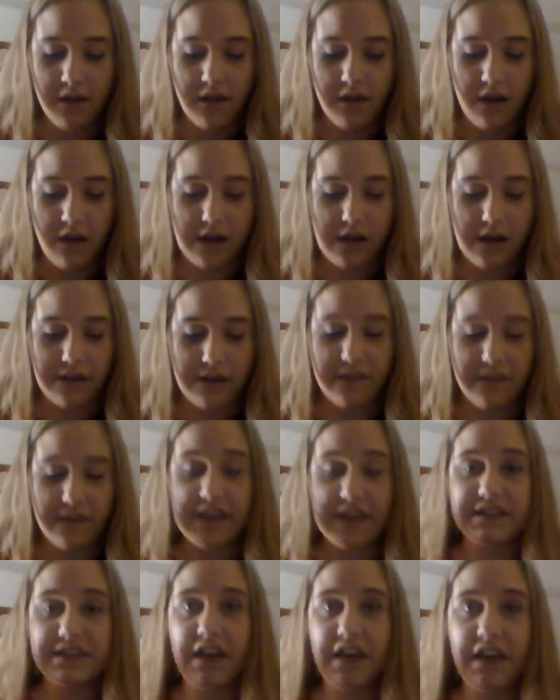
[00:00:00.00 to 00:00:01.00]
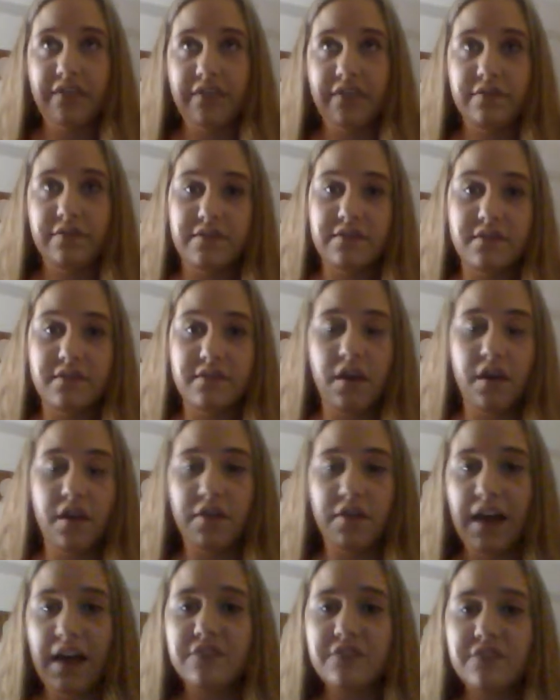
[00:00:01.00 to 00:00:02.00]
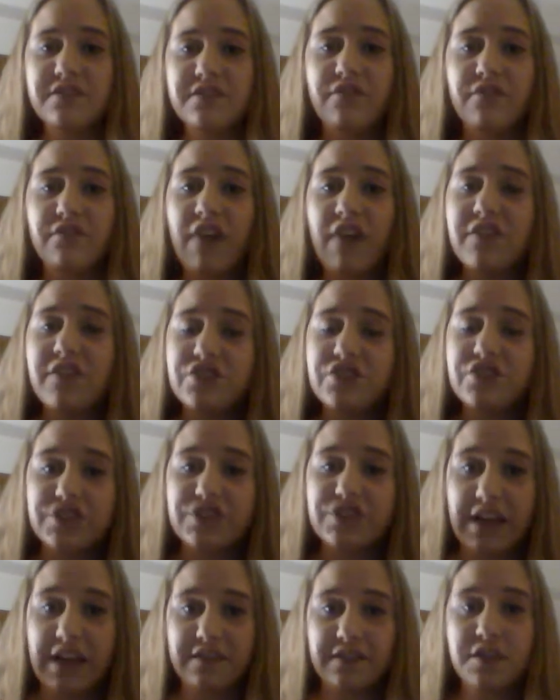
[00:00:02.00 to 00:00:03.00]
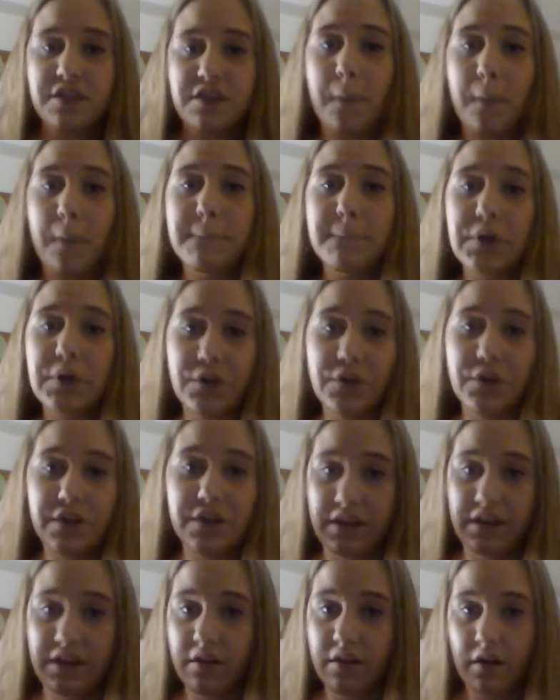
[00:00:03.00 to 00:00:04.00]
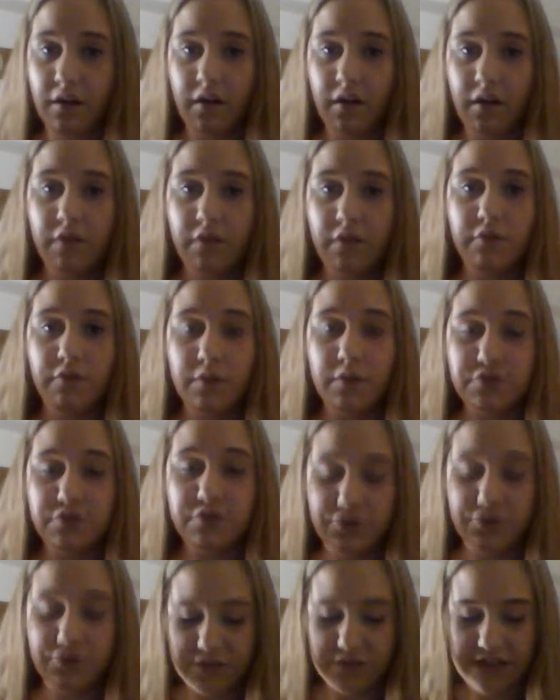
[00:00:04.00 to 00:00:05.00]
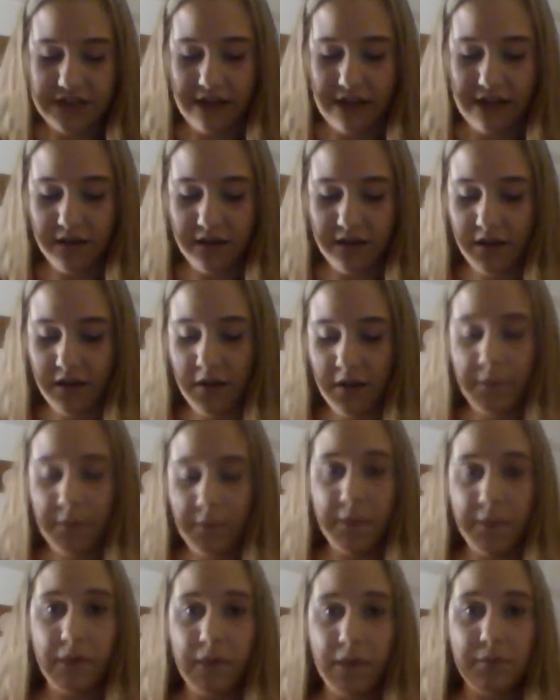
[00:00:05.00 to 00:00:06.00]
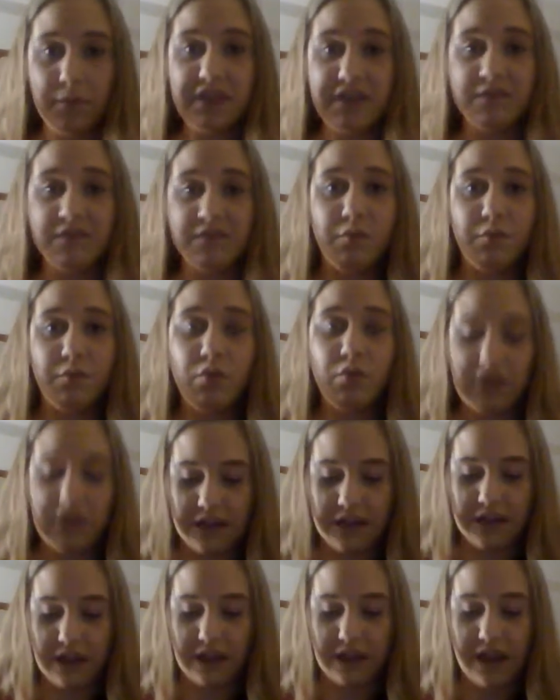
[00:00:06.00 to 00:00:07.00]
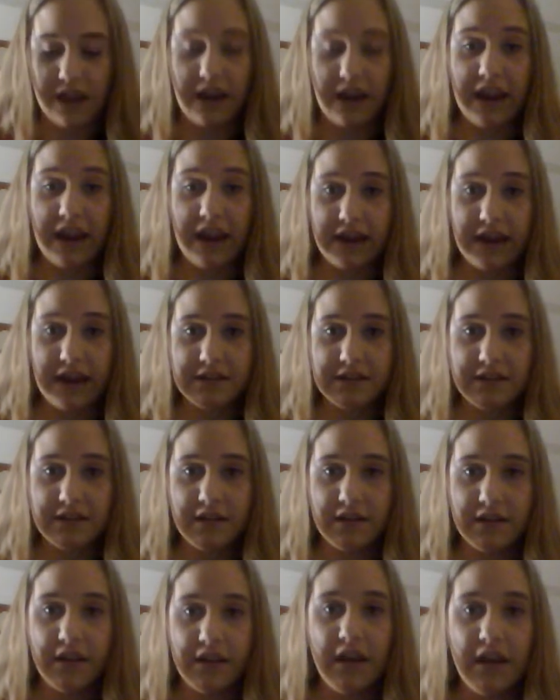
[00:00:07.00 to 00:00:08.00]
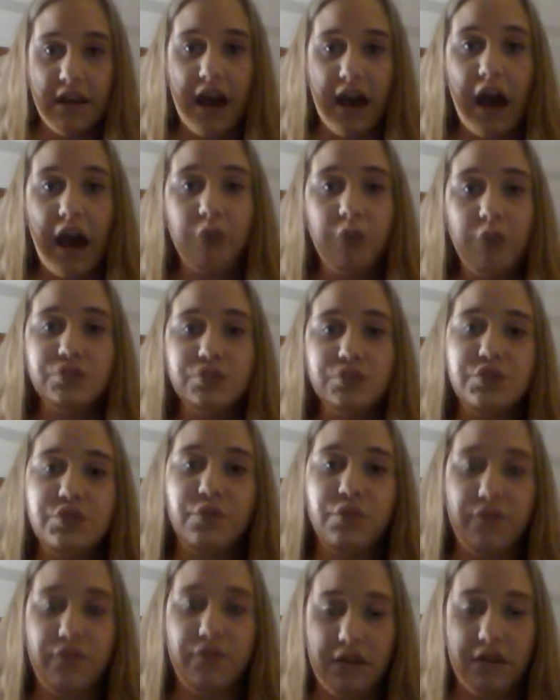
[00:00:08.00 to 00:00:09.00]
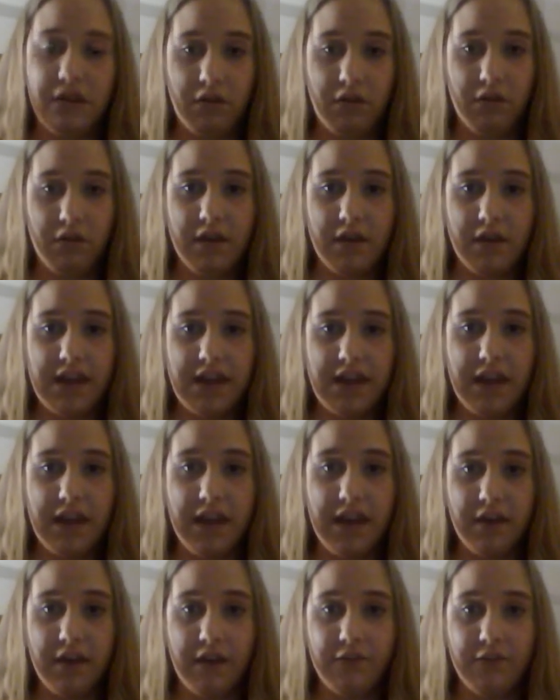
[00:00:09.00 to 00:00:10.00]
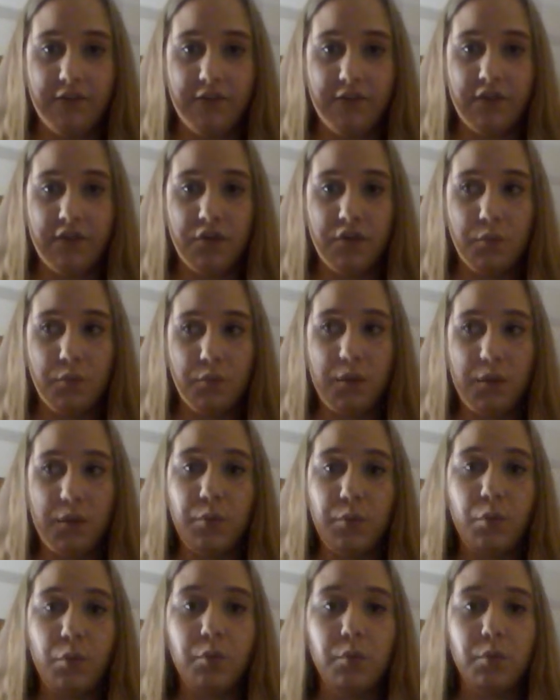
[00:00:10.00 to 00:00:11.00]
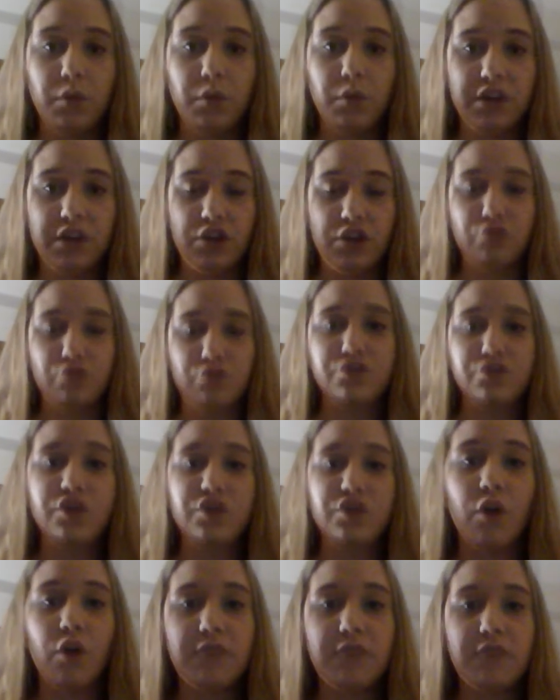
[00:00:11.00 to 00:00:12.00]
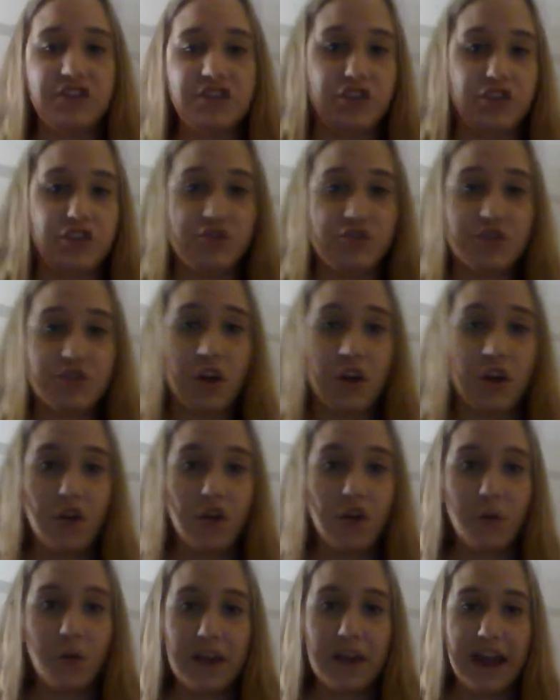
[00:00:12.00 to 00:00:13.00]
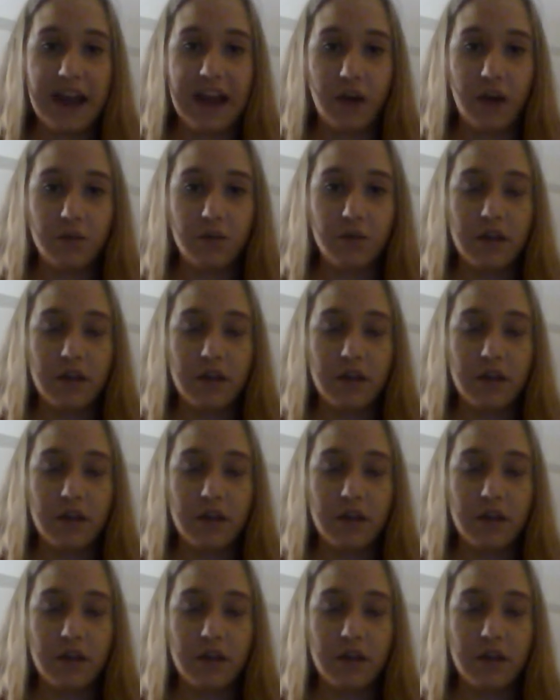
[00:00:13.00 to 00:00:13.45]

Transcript: And that's 1,500 deaths per year from suicide because of bullying and hate. How would you feel if people were bullying you so much that you saw no way out